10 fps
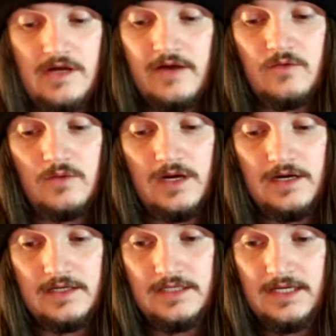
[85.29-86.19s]
cycle
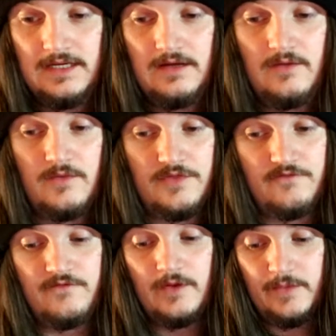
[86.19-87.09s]
card with the
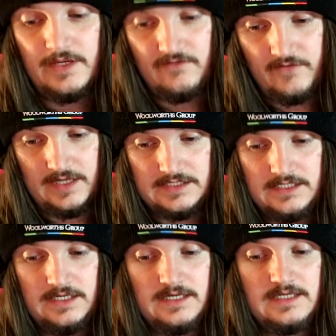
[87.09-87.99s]
following
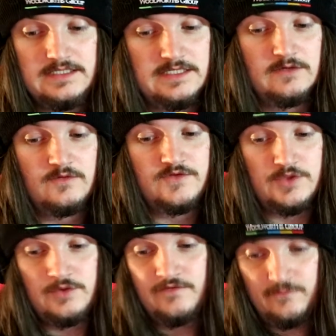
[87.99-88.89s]
effect: deal
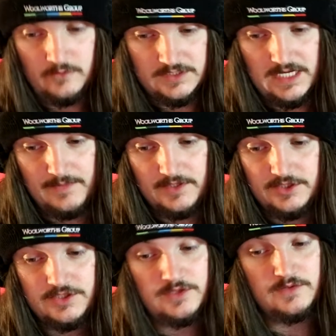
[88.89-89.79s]
2-4
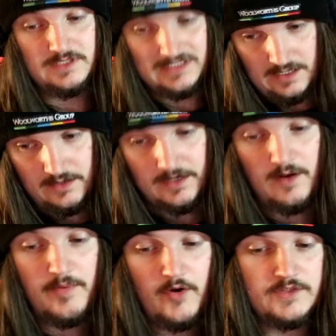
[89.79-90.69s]
damage to target
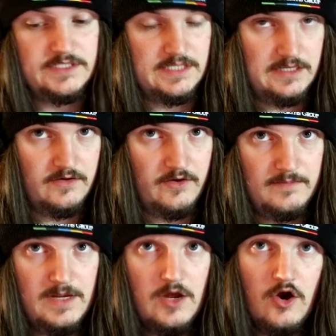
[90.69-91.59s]
opposing hero,
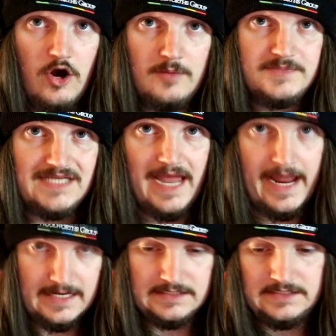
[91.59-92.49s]
opt
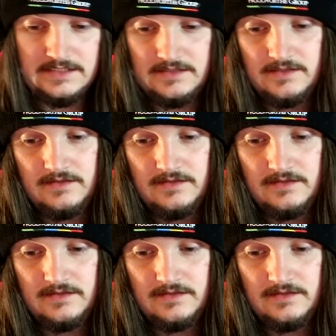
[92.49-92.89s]
X,